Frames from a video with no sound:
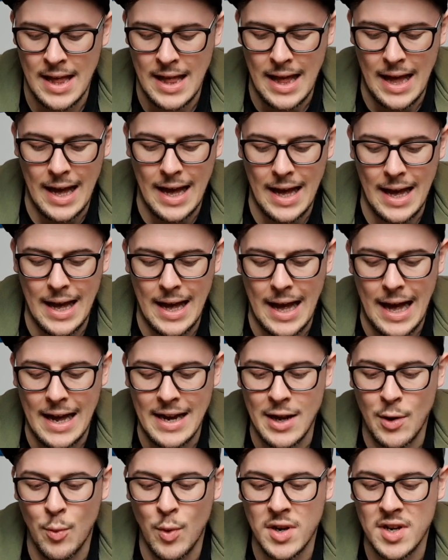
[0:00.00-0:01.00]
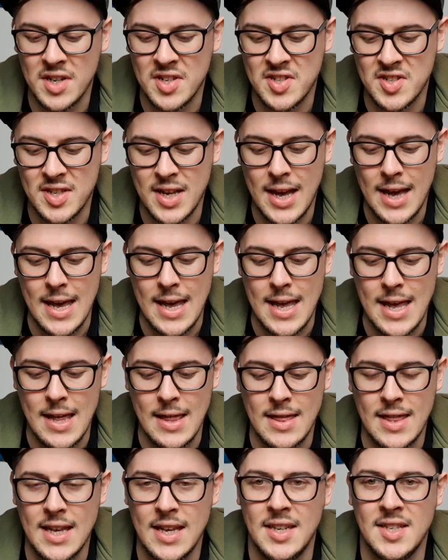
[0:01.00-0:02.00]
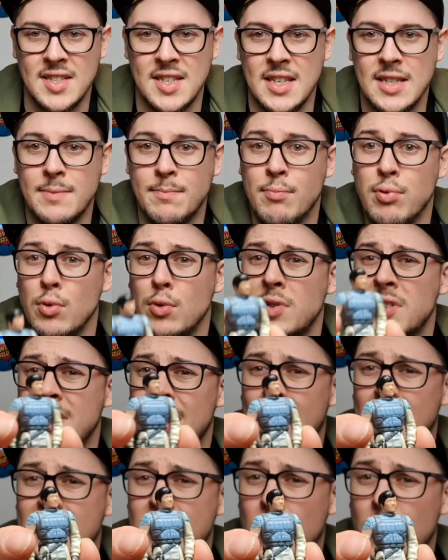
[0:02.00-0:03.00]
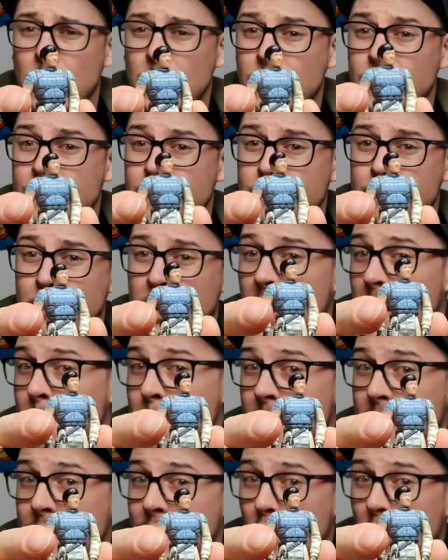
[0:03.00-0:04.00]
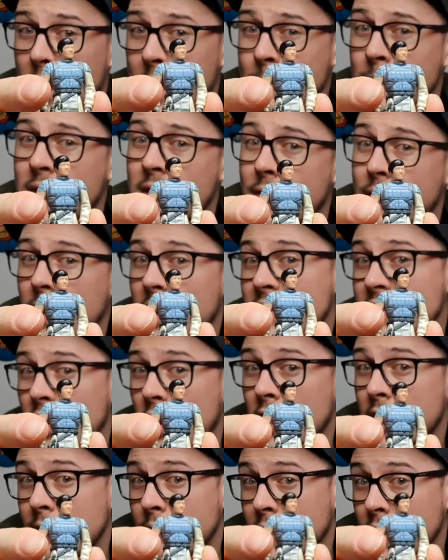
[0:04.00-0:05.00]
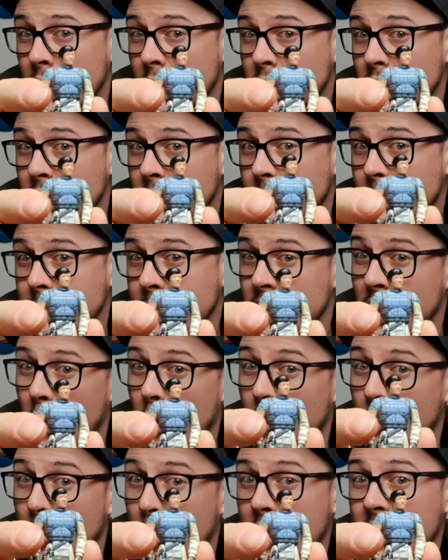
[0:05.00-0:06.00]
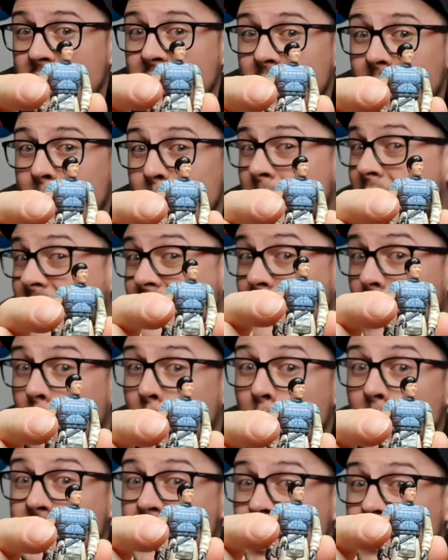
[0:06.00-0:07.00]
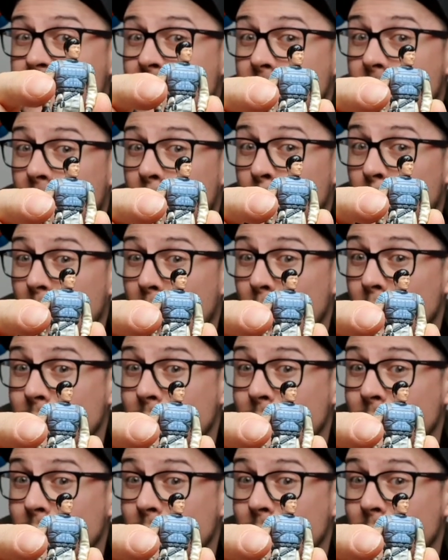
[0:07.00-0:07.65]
And I want to say this is Bruce Sato, but I may have got him and the first guy confused. So I'll put his name, if it's not Bruce Sato, down below.